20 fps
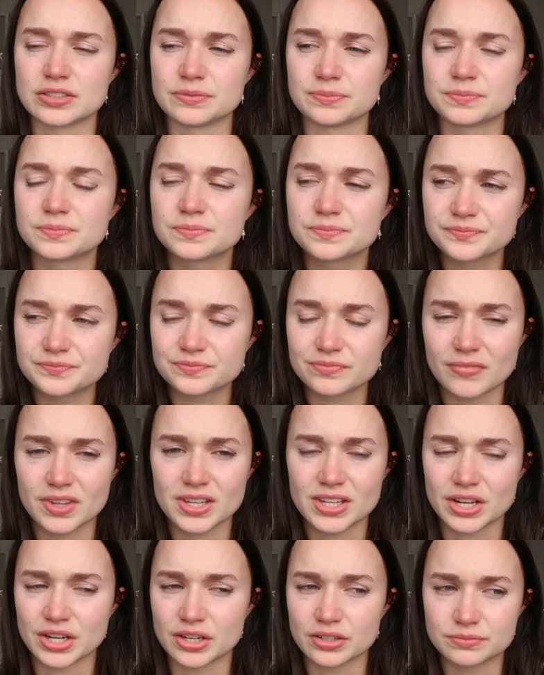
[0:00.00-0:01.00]
and,
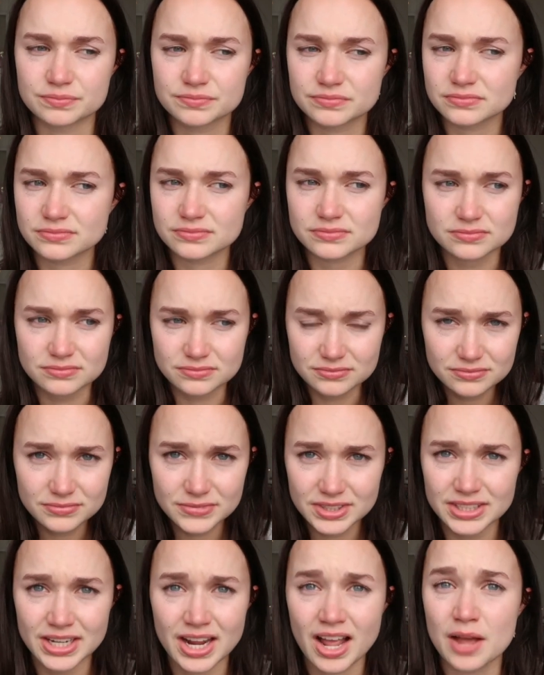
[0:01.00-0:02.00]
you know,
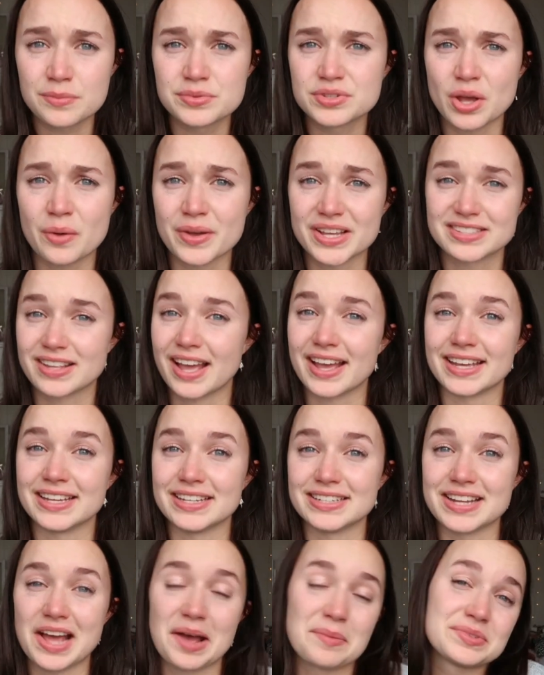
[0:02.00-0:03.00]
I'm so
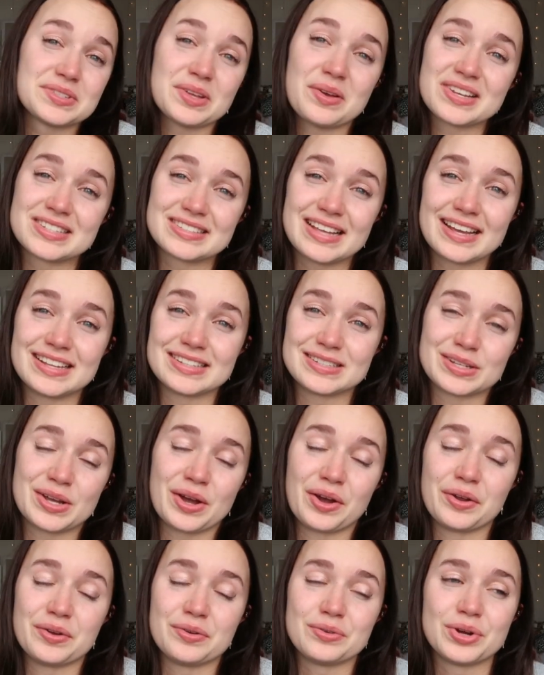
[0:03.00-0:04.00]
excited. I'm so excited to
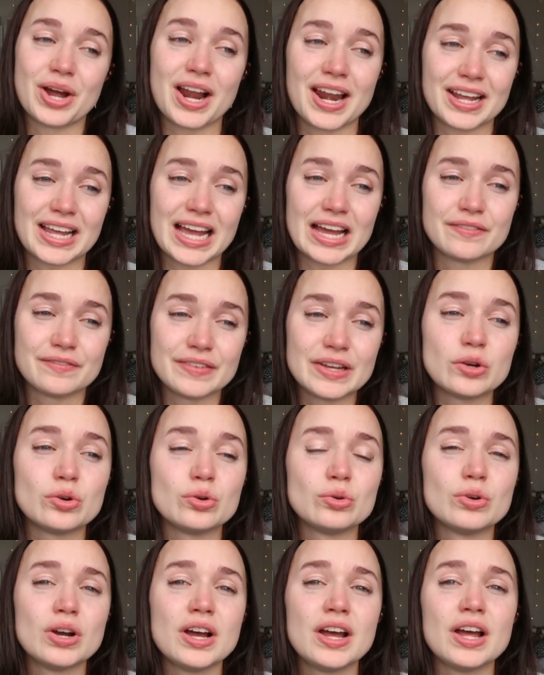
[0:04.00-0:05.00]
go. Like, I
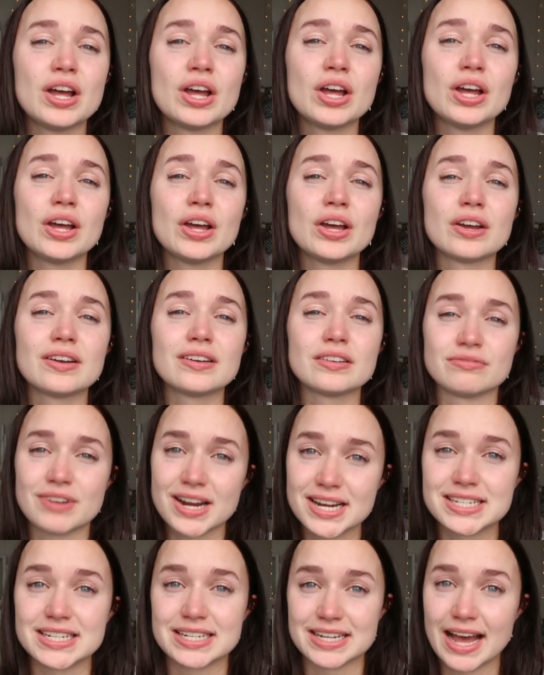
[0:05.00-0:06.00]
feel
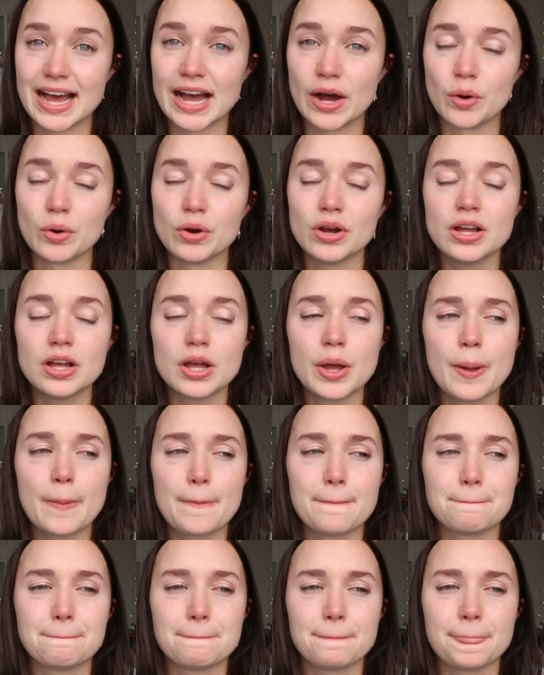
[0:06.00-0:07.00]
ready now.
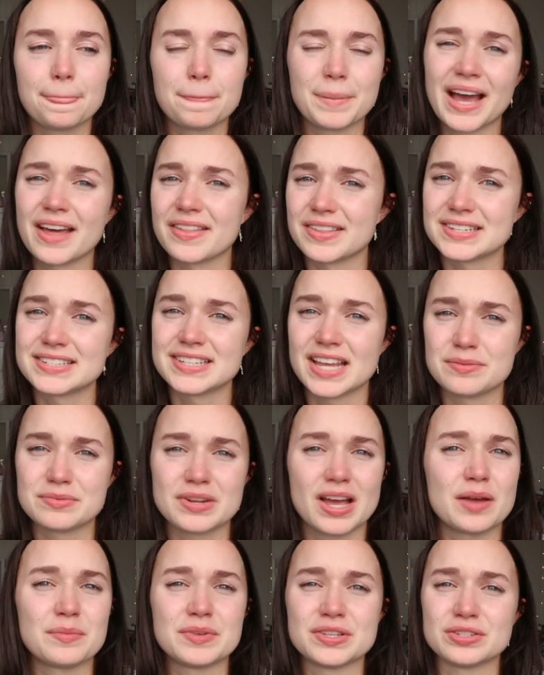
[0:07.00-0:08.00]
But at the same
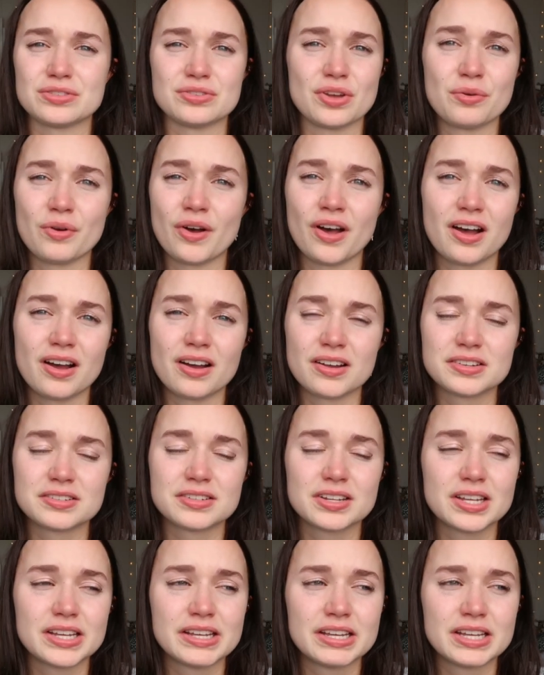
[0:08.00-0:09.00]
time, it's so hard